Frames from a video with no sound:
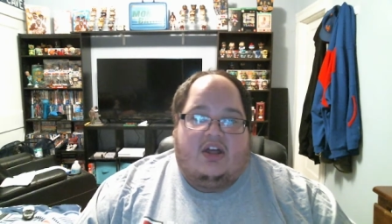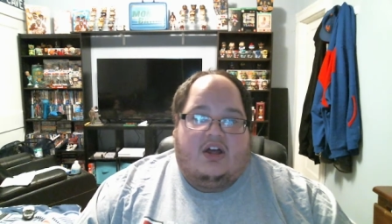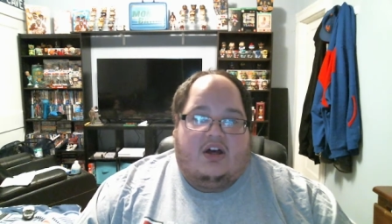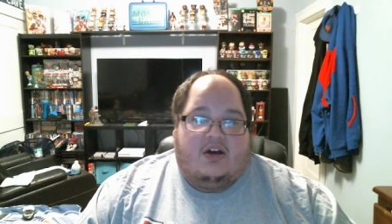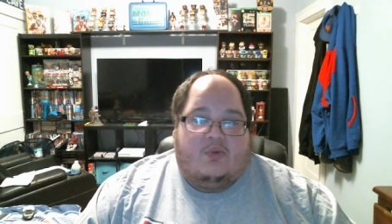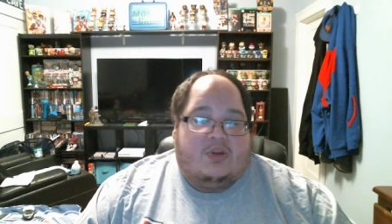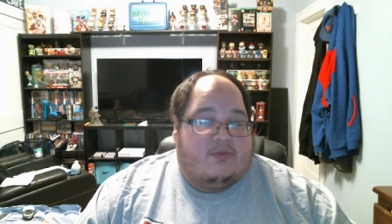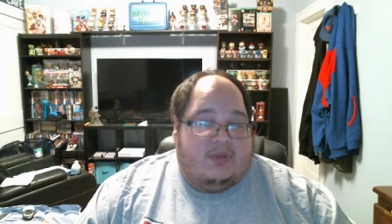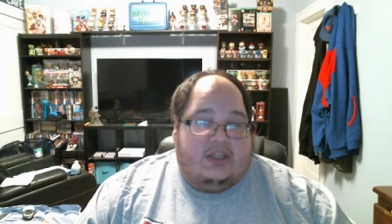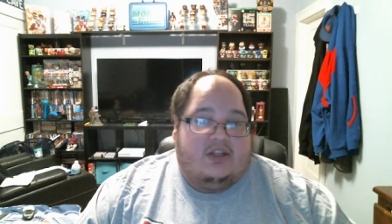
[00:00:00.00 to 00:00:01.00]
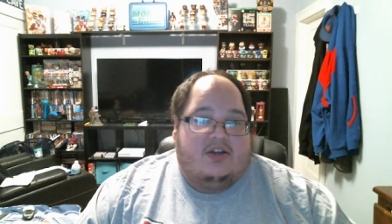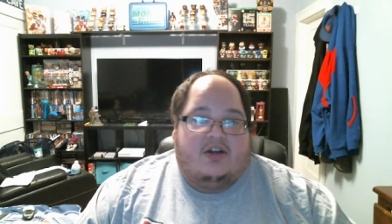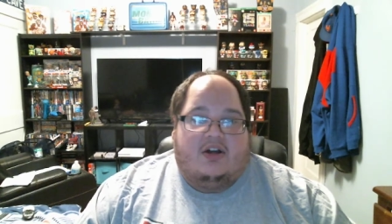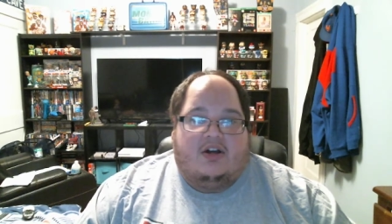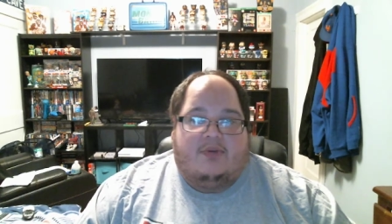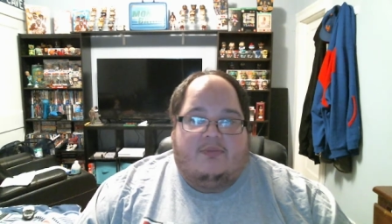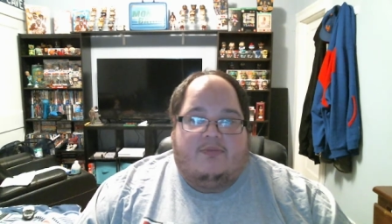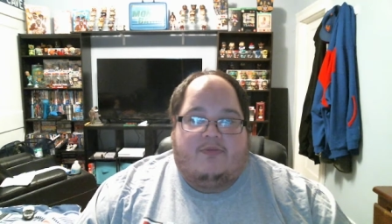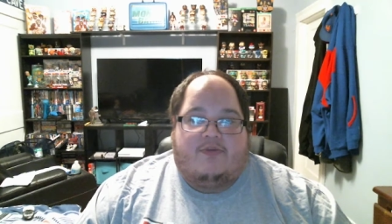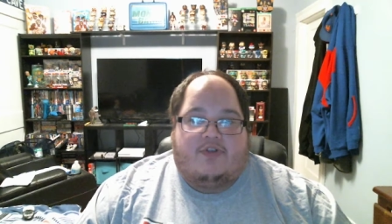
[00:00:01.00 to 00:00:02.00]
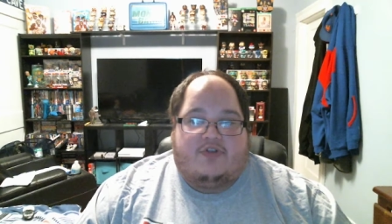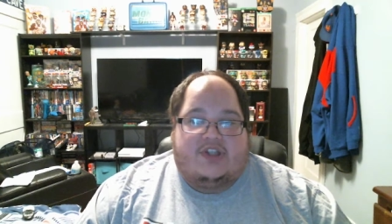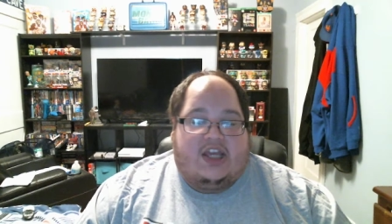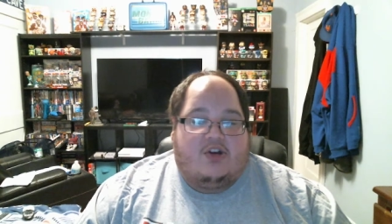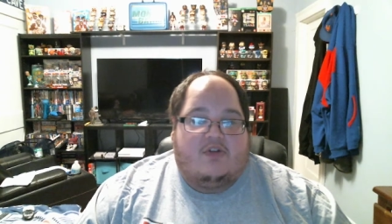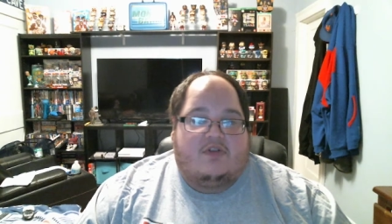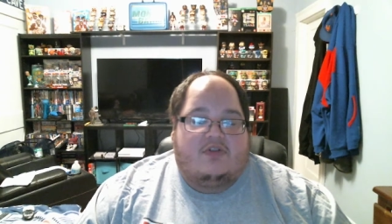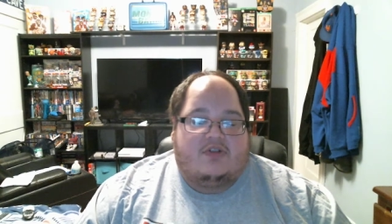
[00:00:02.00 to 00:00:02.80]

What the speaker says: for TakeOver.